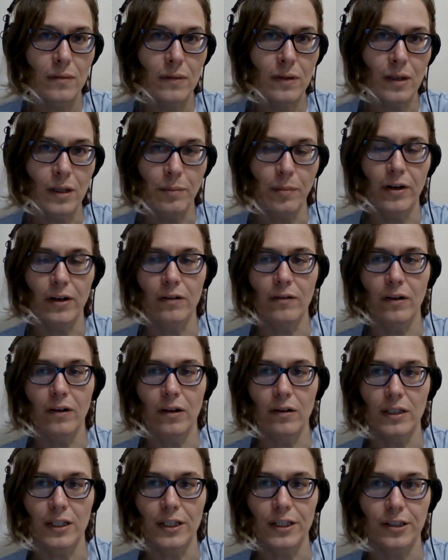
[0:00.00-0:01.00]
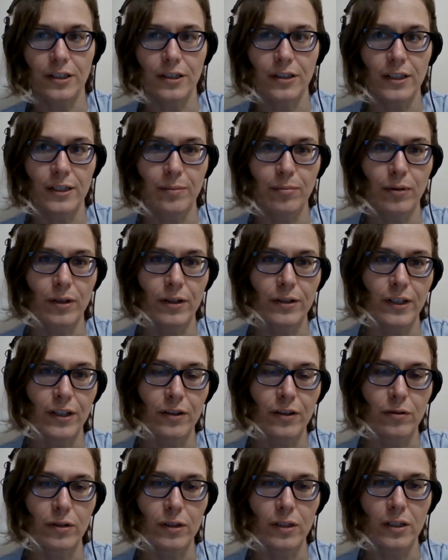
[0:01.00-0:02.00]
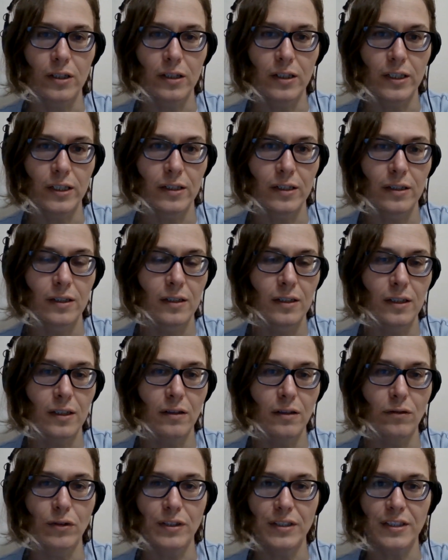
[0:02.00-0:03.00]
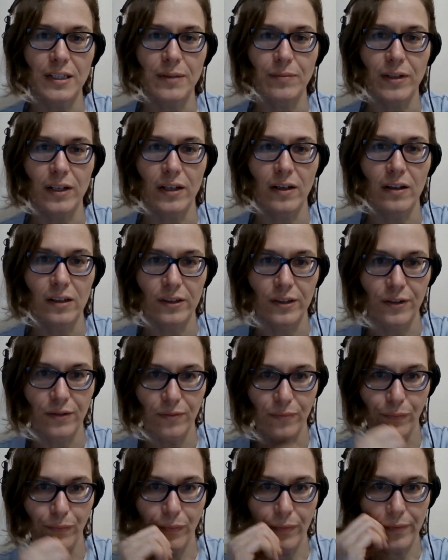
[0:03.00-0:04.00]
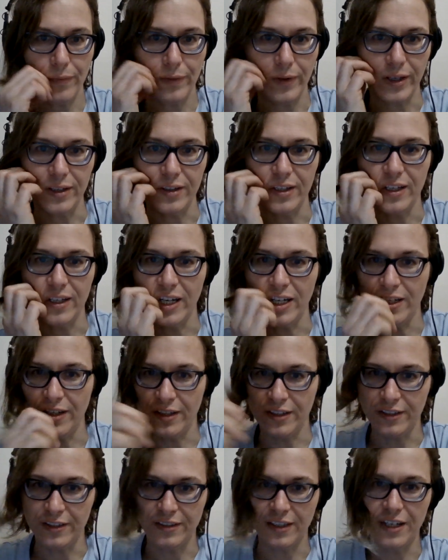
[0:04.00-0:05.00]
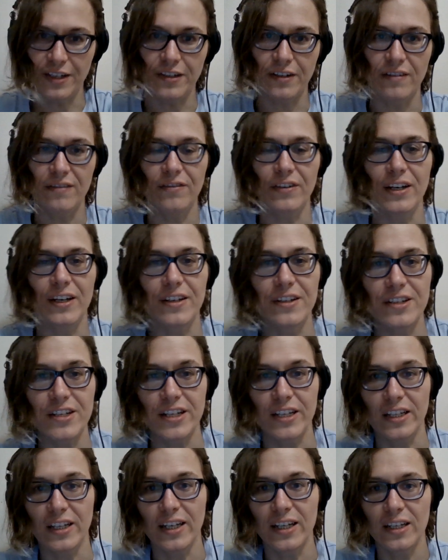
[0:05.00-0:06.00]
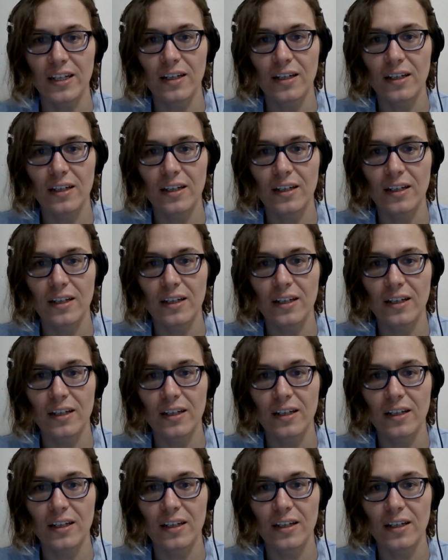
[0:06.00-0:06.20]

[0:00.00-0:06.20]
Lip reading: the part of our relationship where things were good, it was something called like the idealization phase. She like